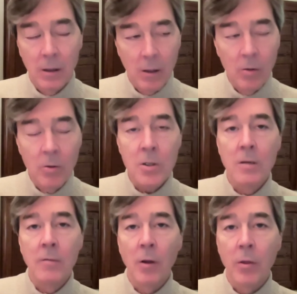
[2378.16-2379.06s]

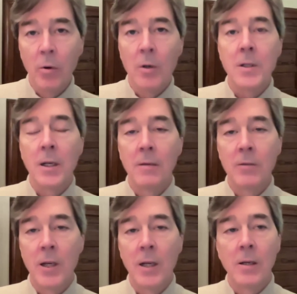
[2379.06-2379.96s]
conclusive,
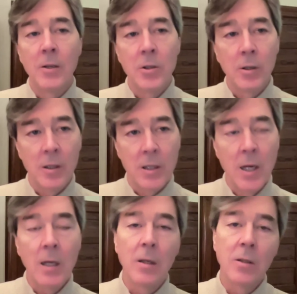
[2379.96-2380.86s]
authoritative data that you can
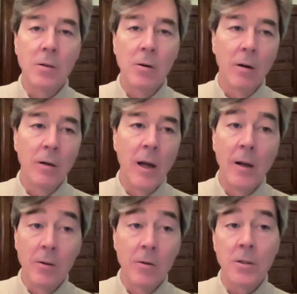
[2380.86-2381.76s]
take into
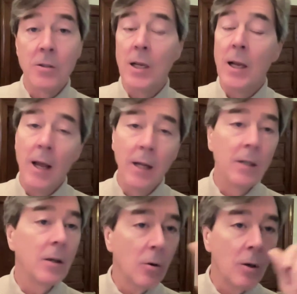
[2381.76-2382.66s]
your editors and say,
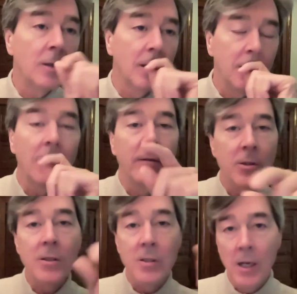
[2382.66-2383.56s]
hey, you know what, can you
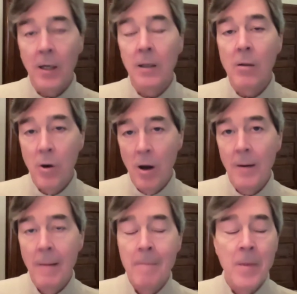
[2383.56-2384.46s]
give this a second
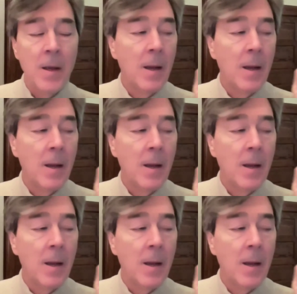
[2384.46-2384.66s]
thought?